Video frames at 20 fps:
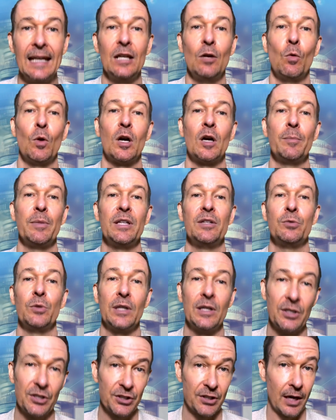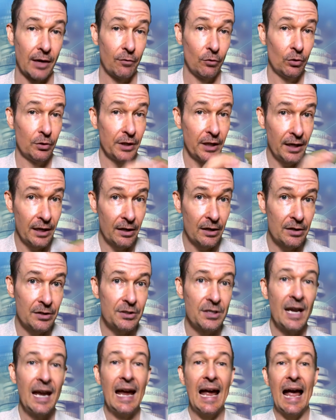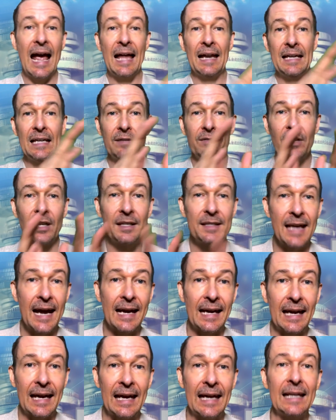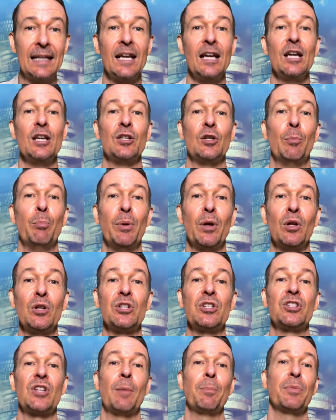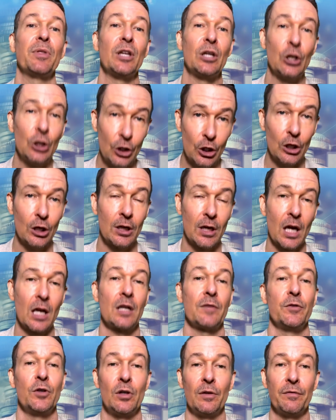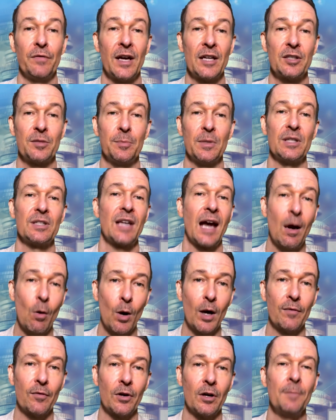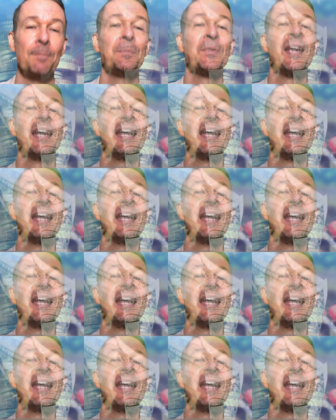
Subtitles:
anywhere between several years and even a decade to build something good out of your investments. However,